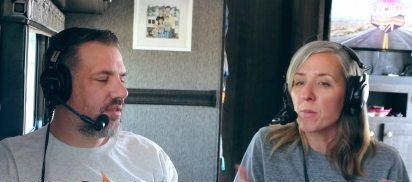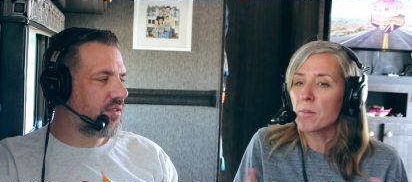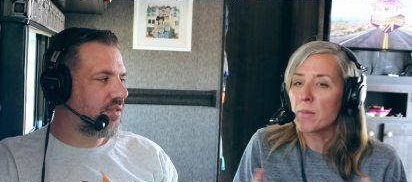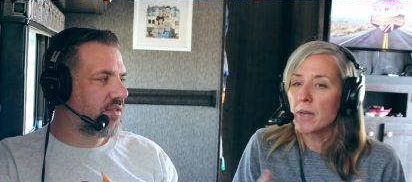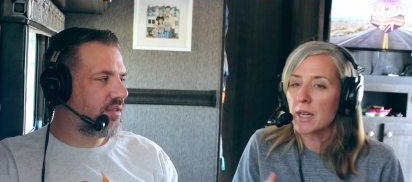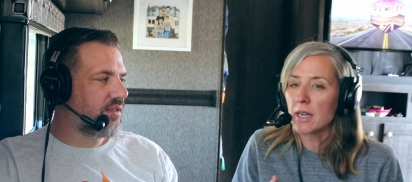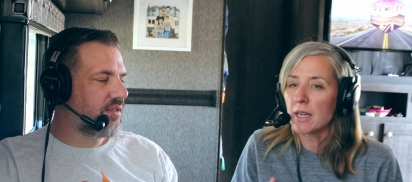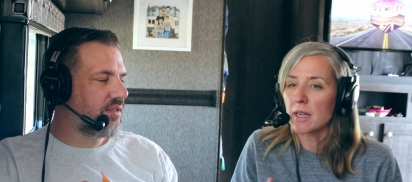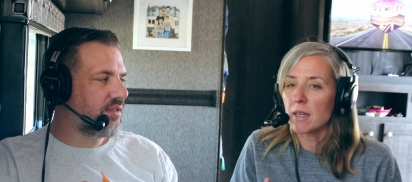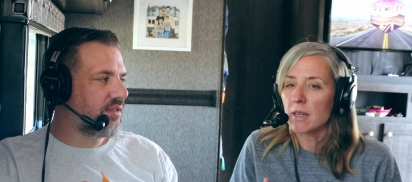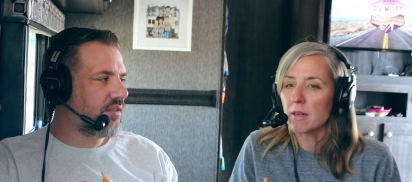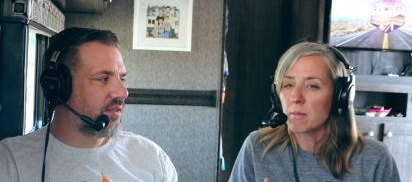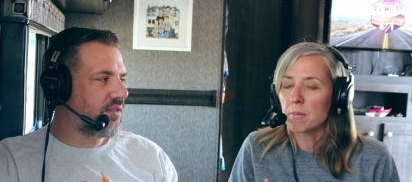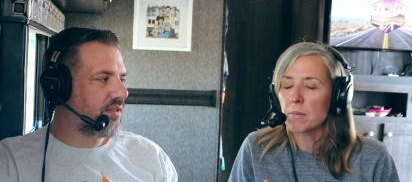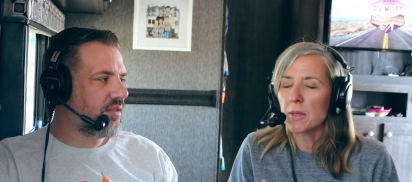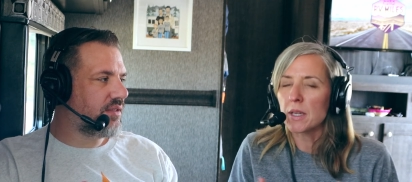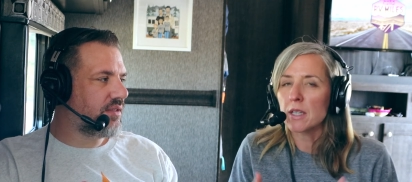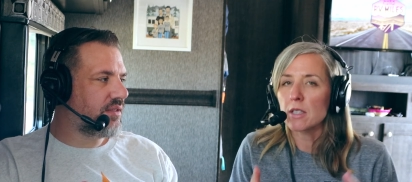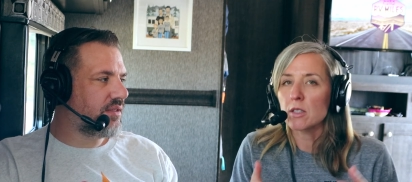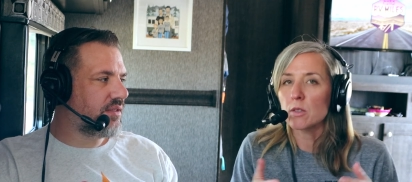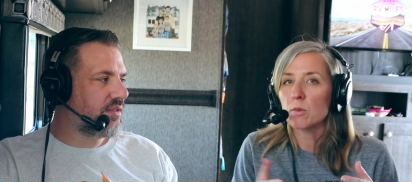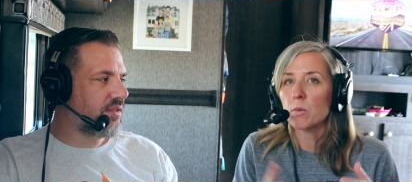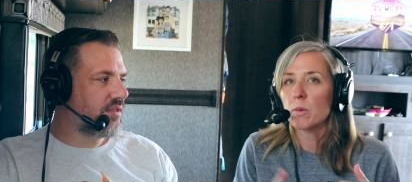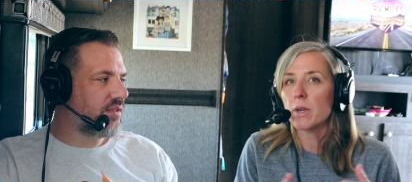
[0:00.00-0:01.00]
Speaker 1: for me
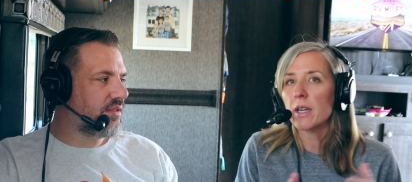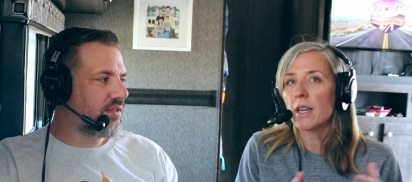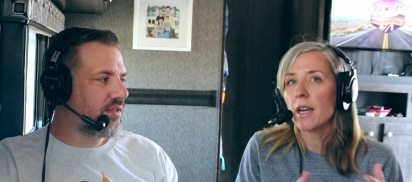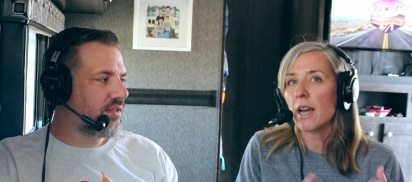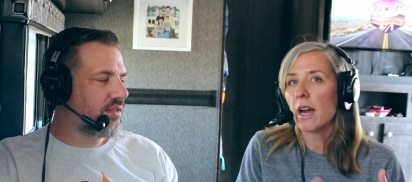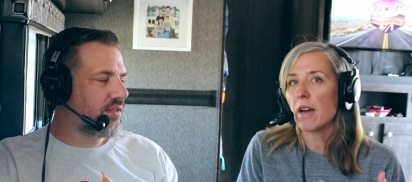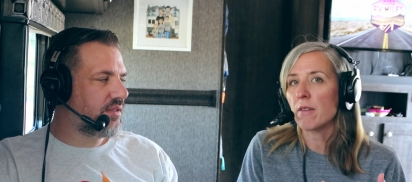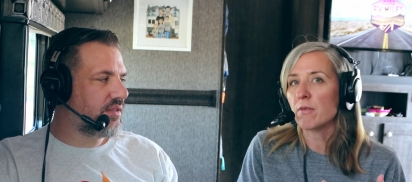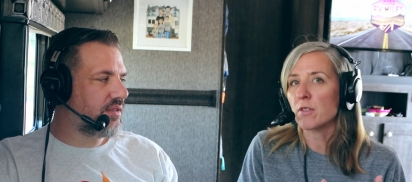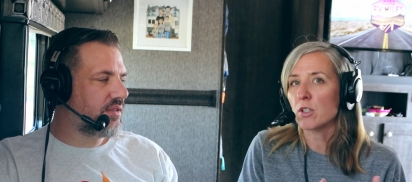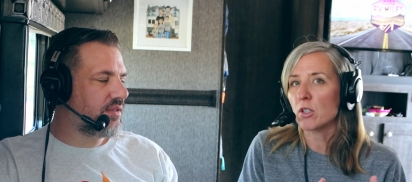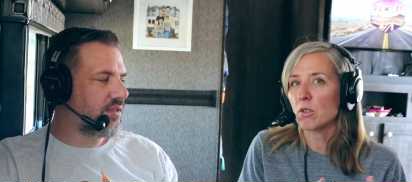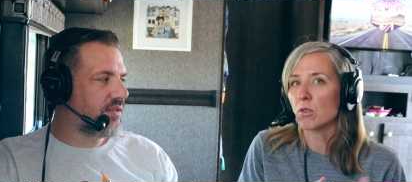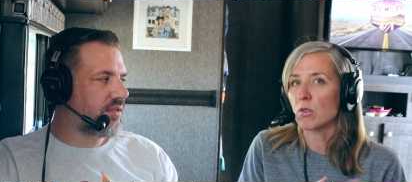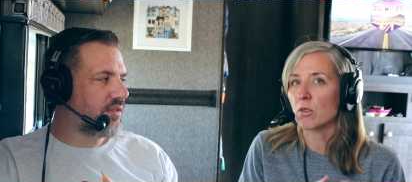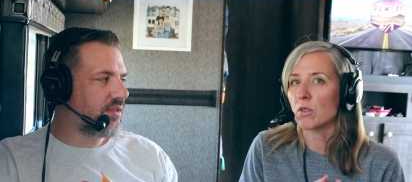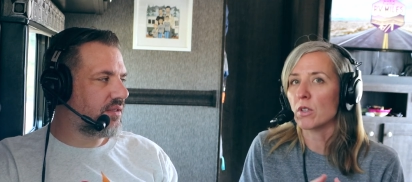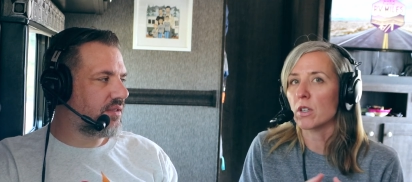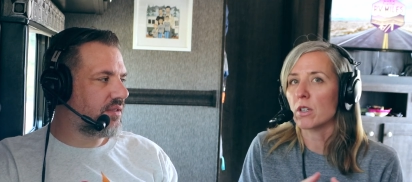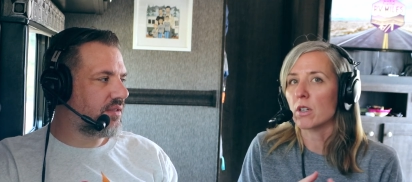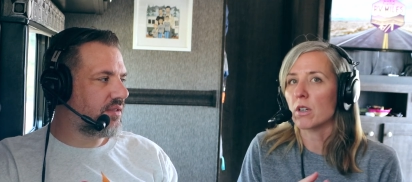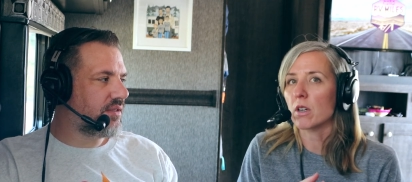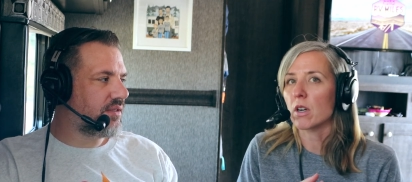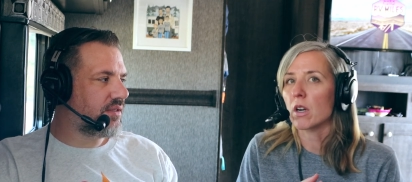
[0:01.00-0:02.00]
because we have
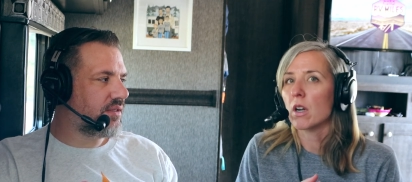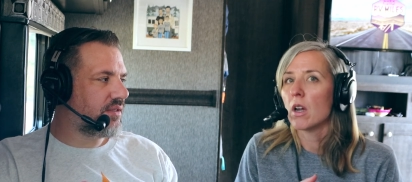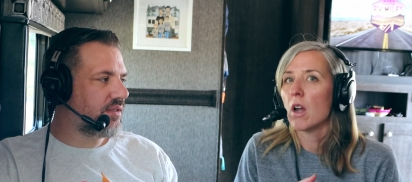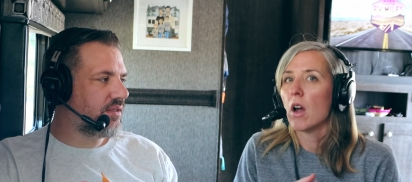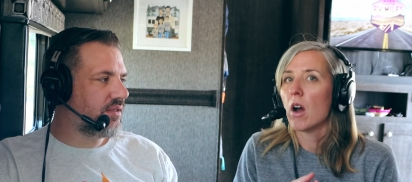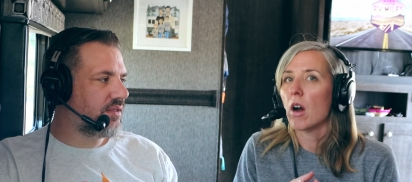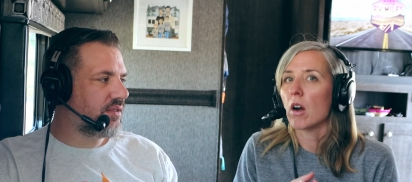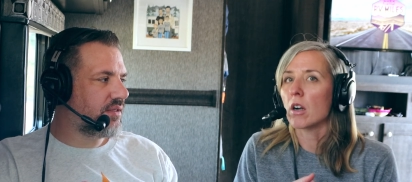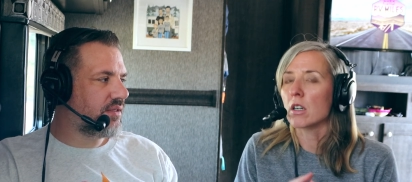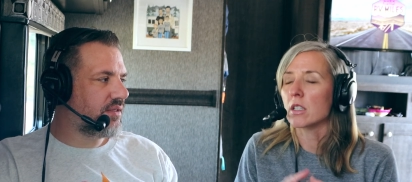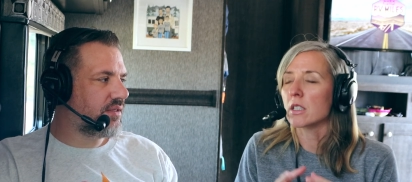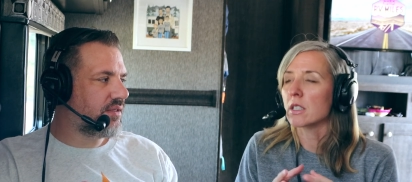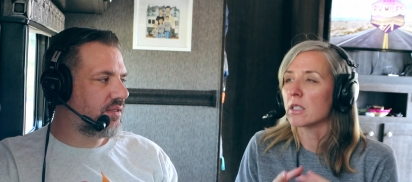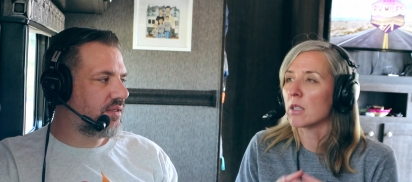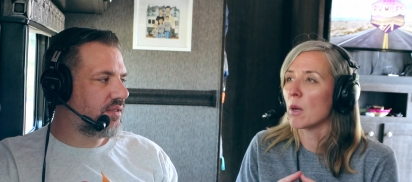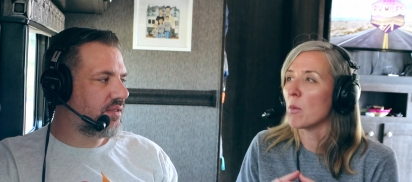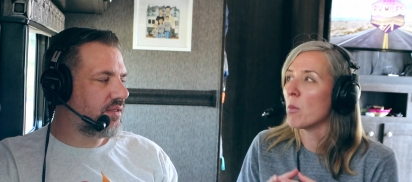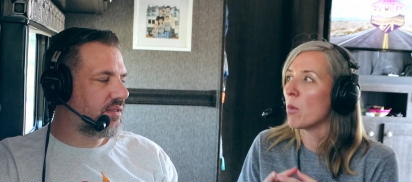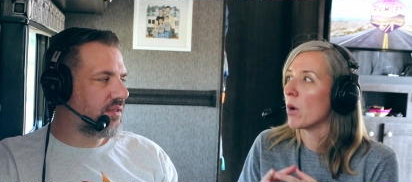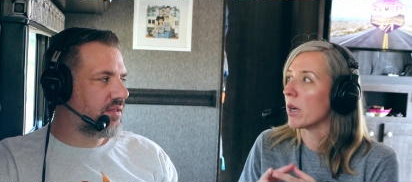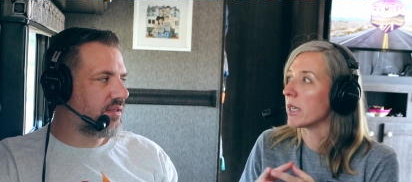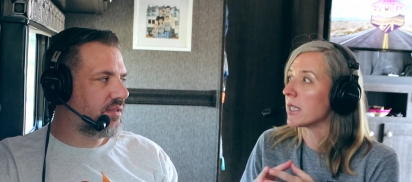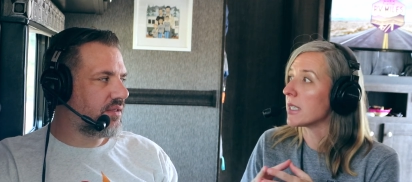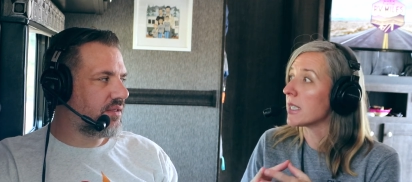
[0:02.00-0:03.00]
children that are are
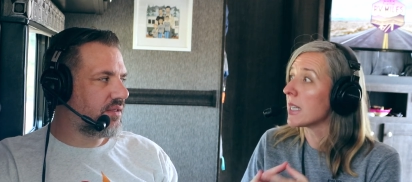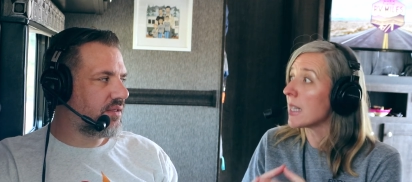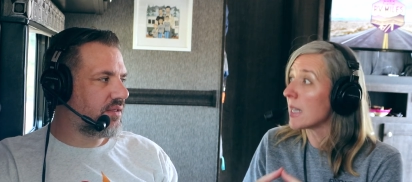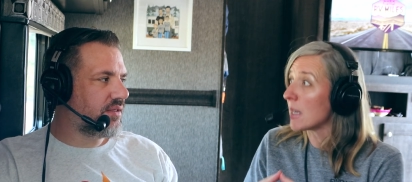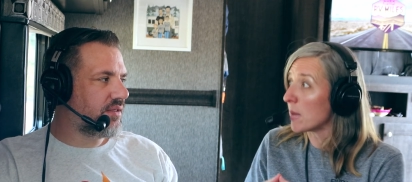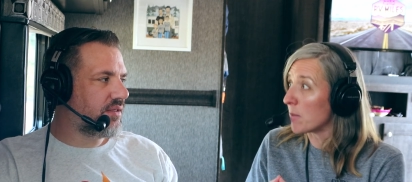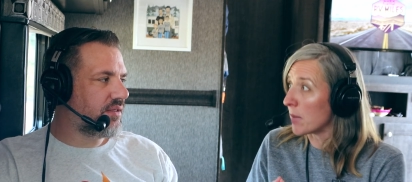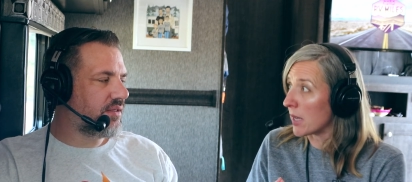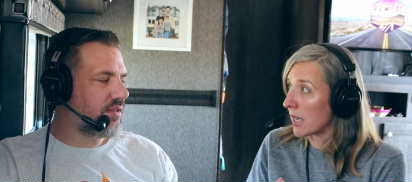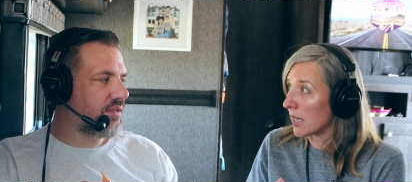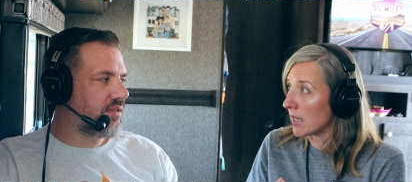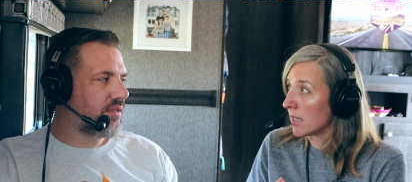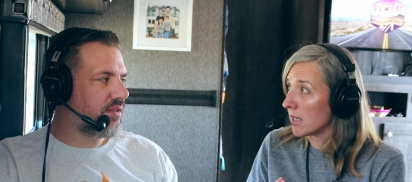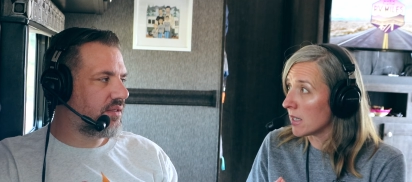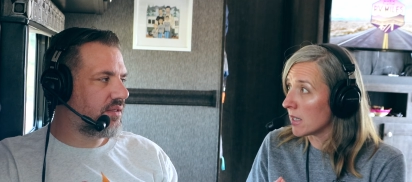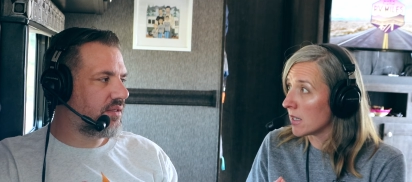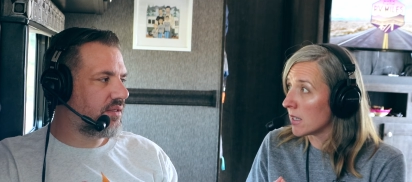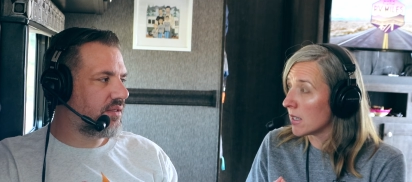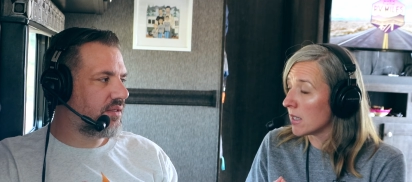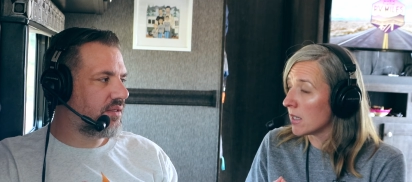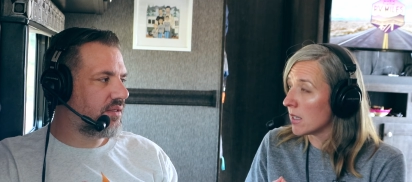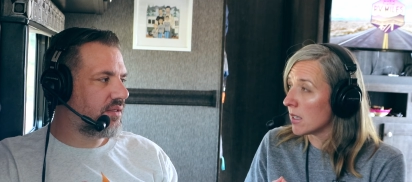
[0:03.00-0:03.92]
somewhat timid